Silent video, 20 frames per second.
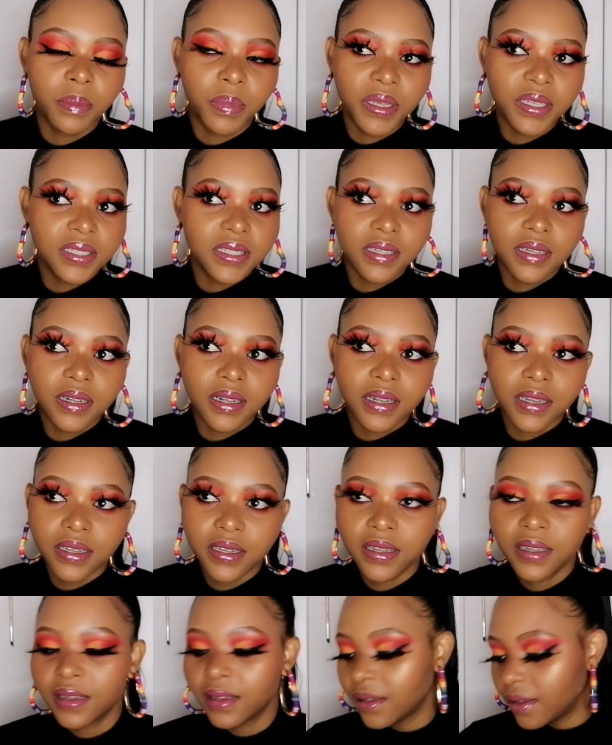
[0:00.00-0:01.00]

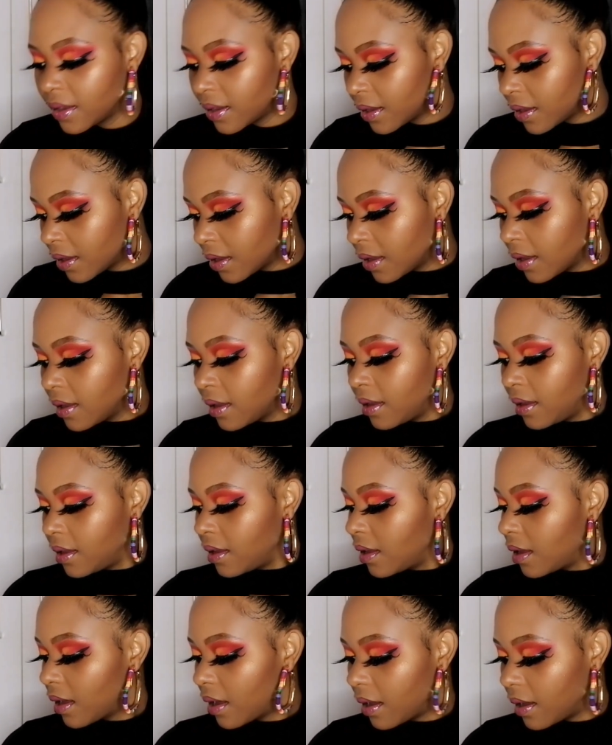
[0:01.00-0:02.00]
basically
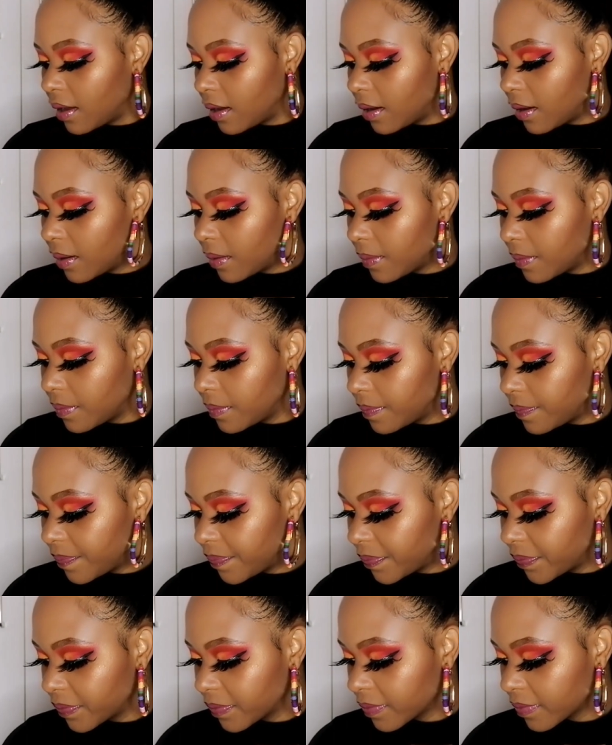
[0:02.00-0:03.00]

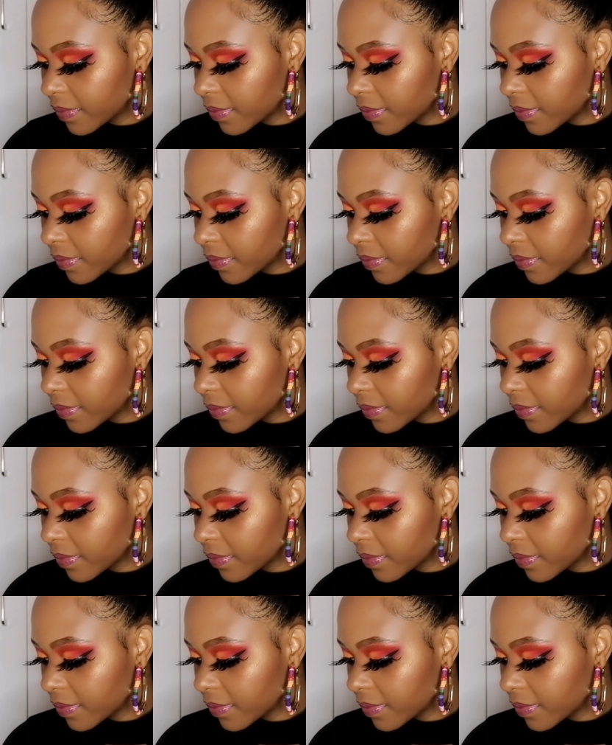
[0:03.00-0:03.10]
um